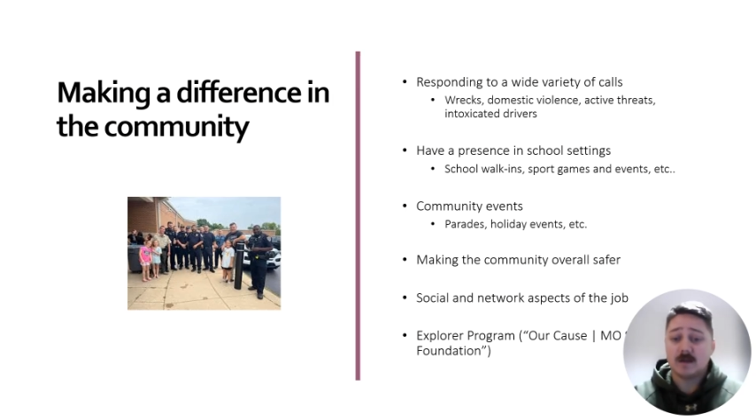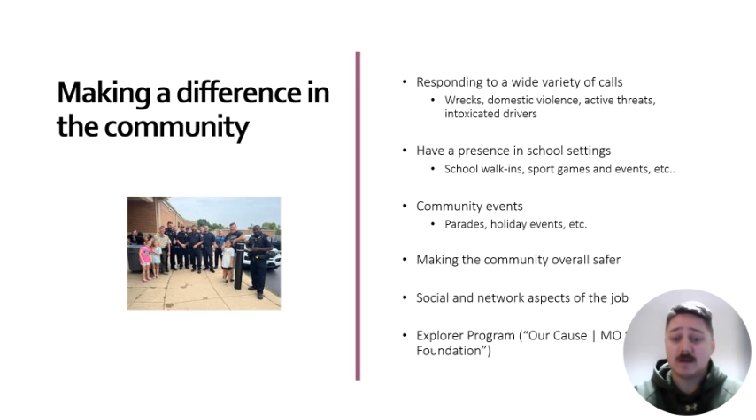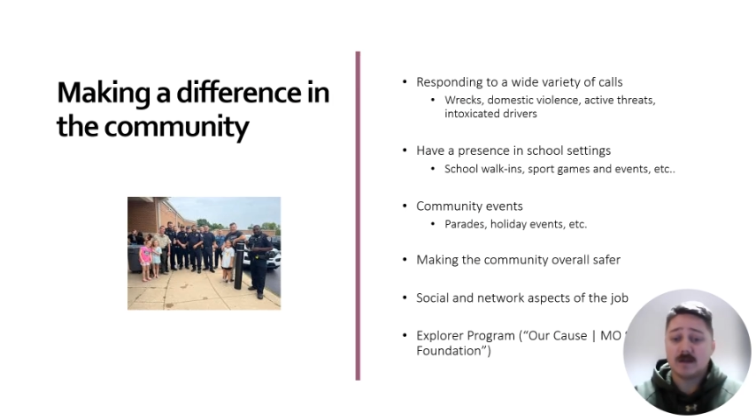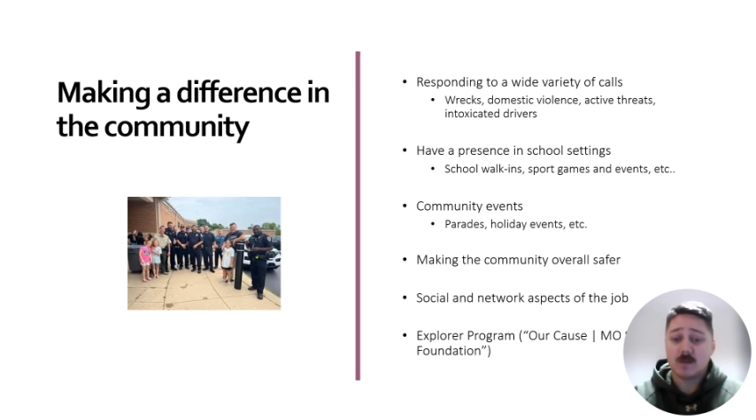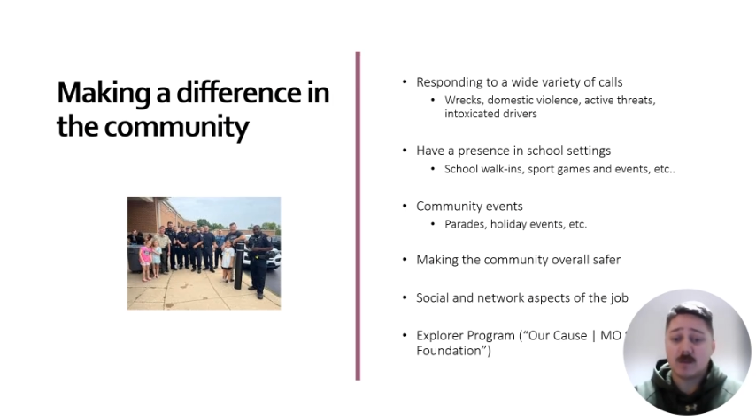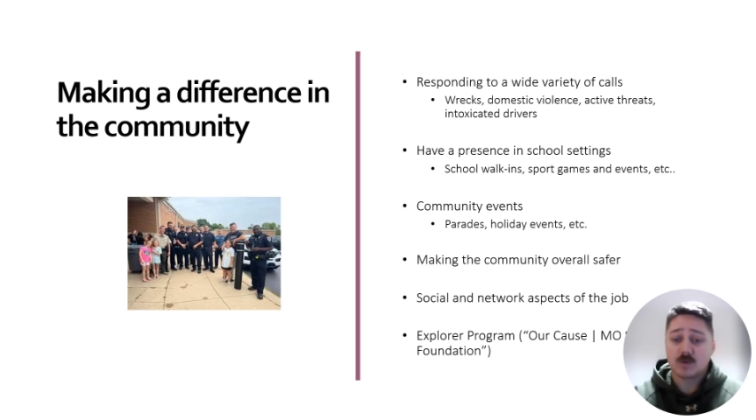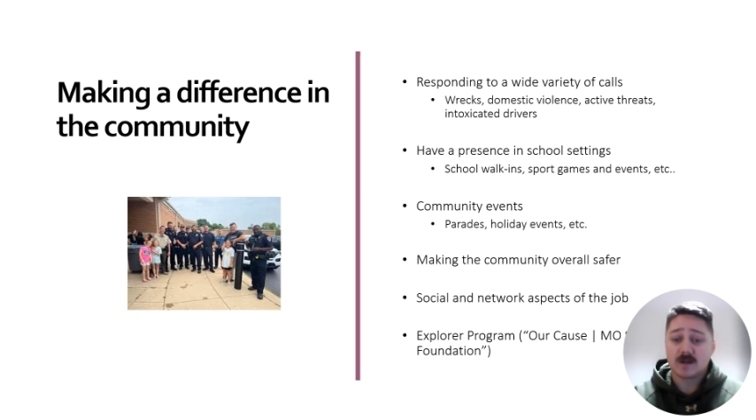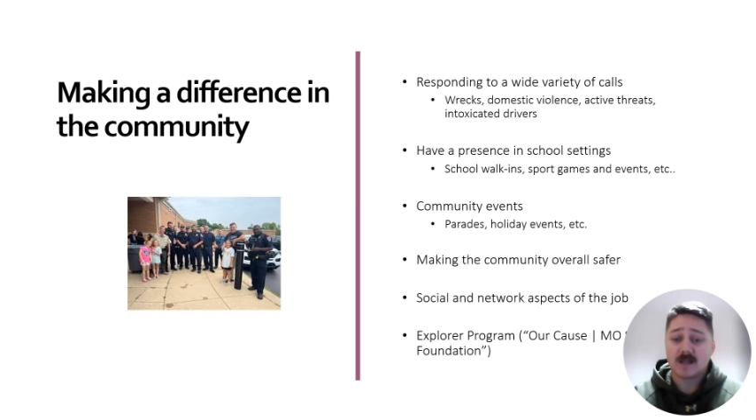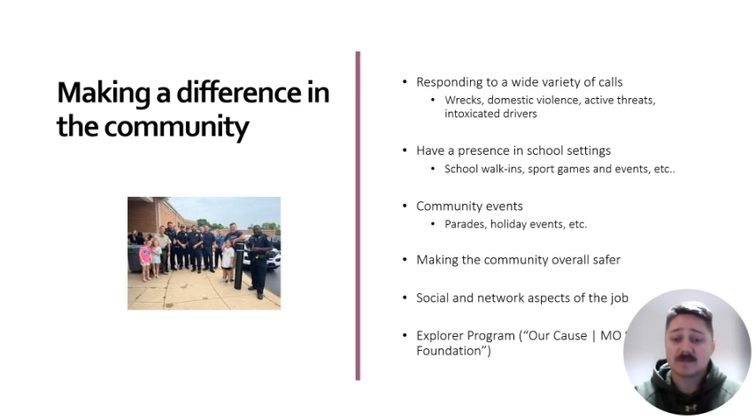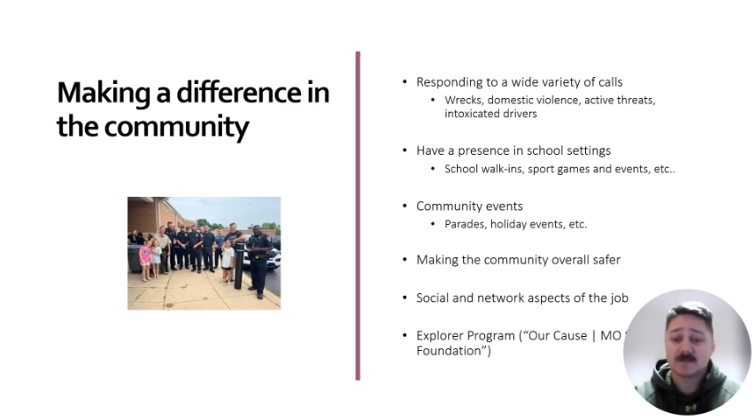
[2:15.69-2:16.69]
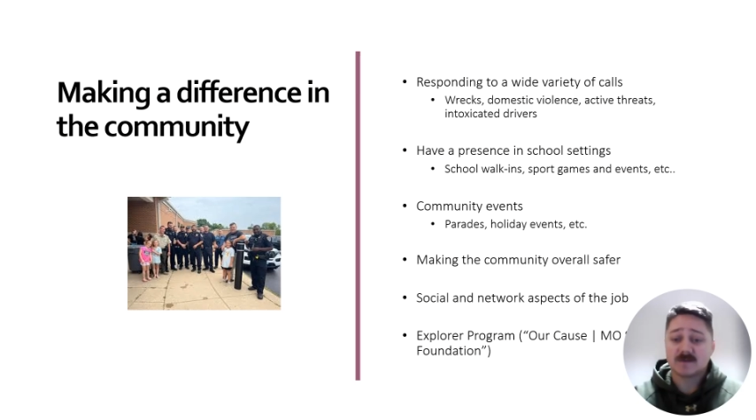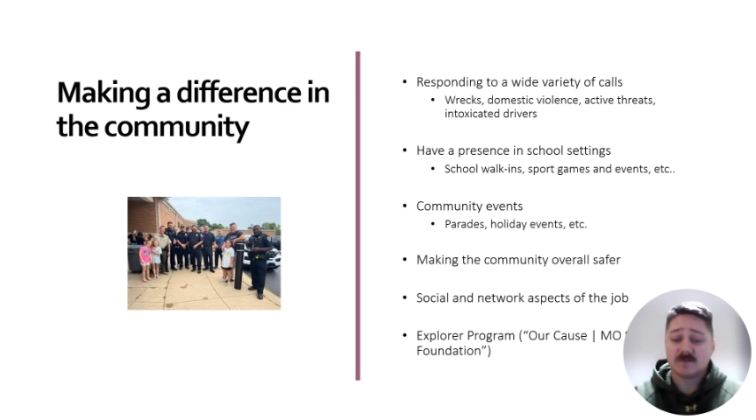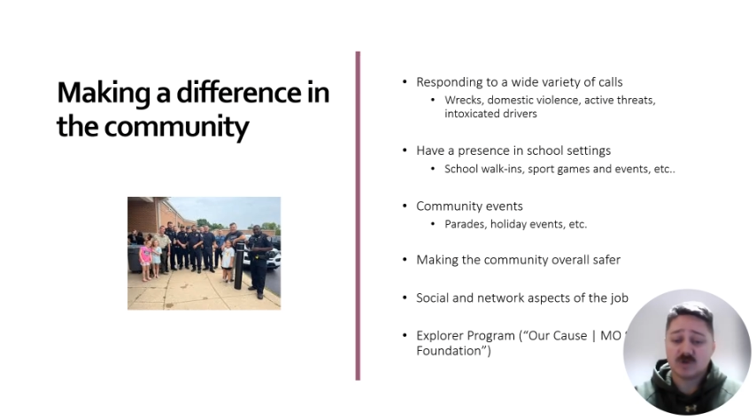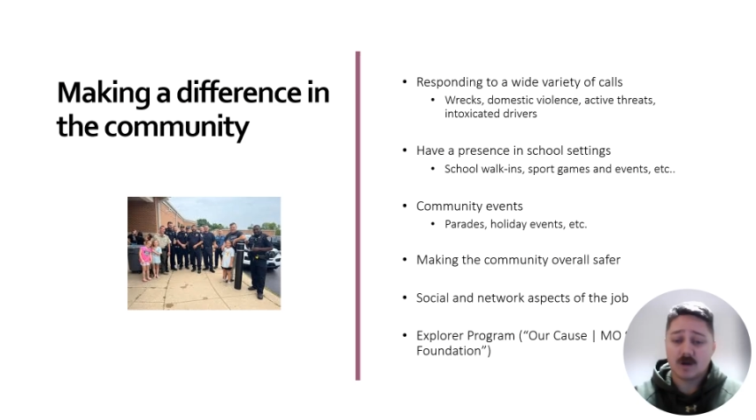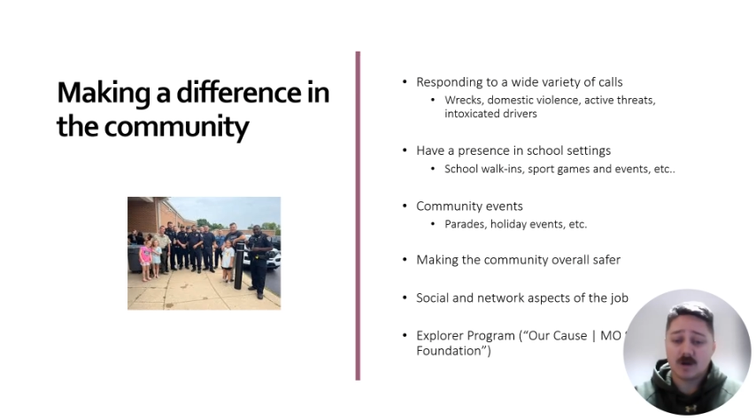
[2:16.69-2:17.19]
networking aspects of the
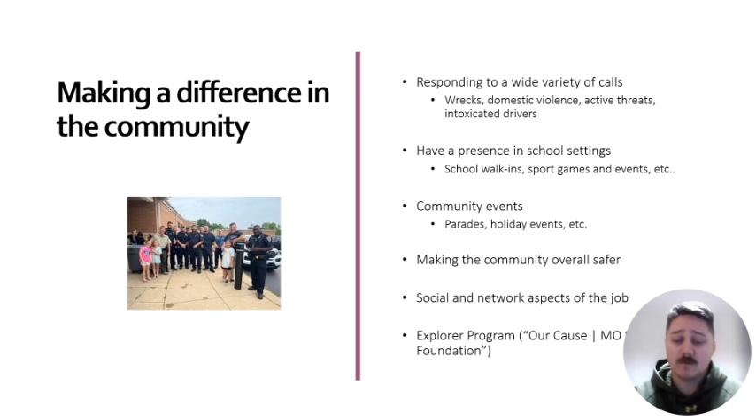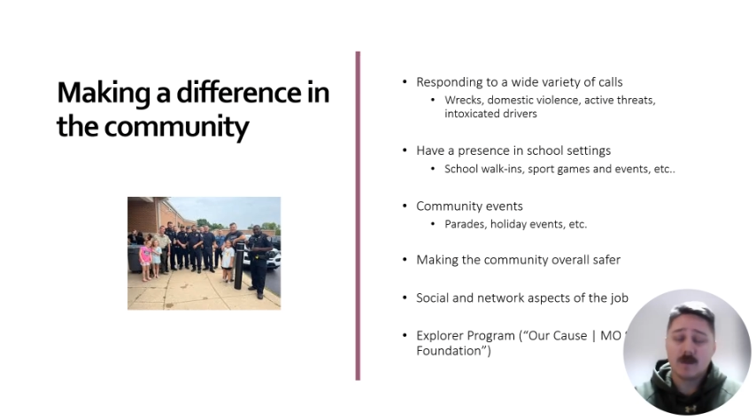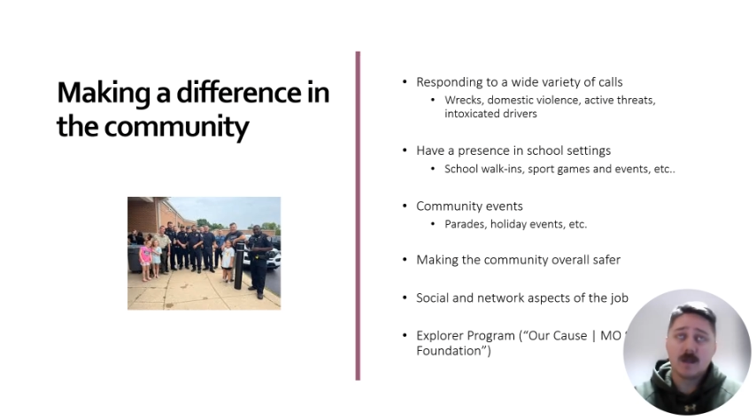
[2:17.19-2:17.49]
job.